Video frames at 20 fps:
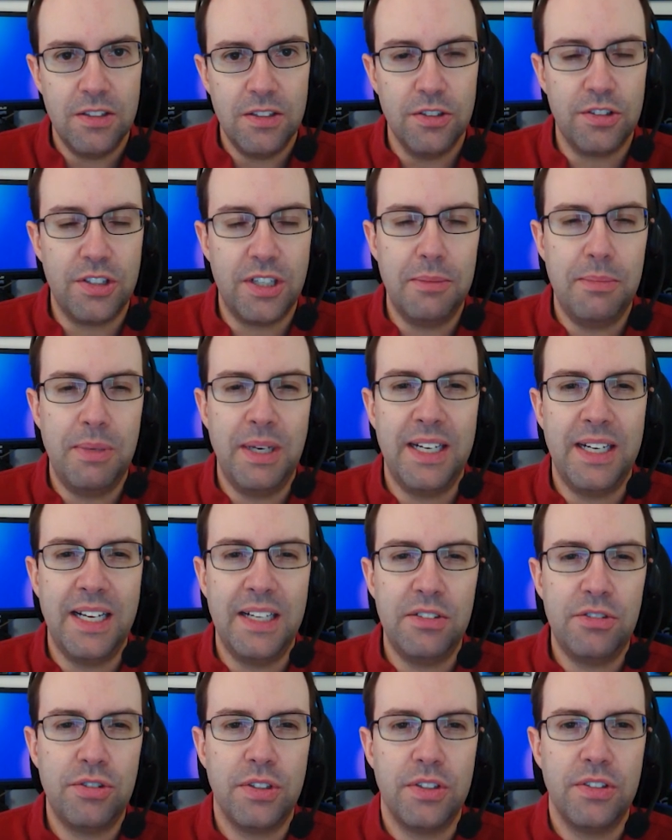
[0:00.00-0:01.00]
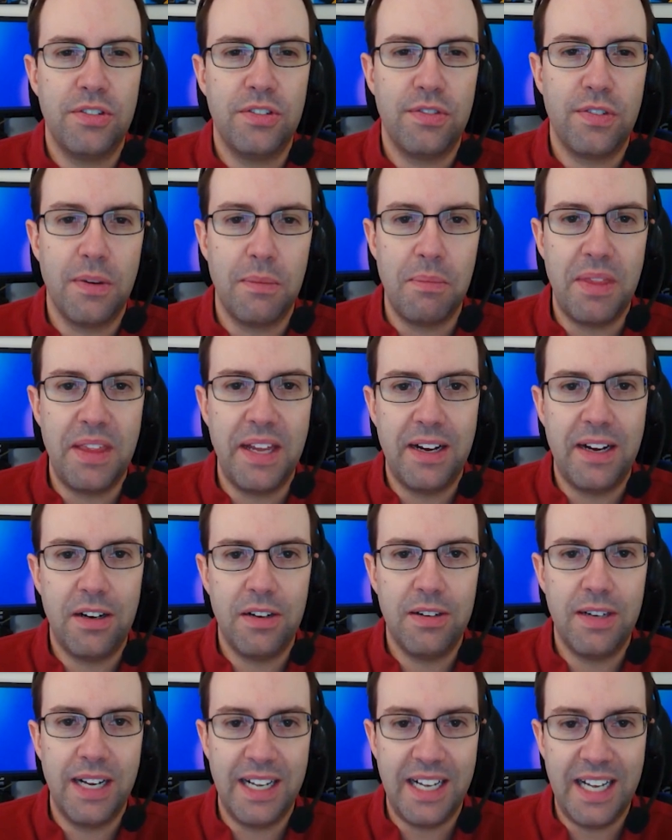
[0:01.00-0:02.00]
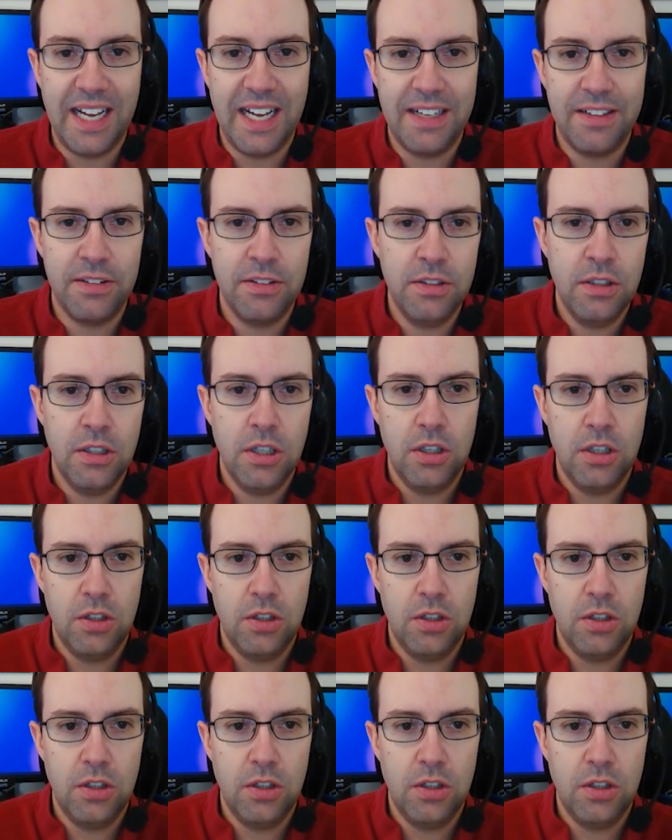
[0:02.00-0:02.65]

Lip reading: There's going to be an entrance from there, again,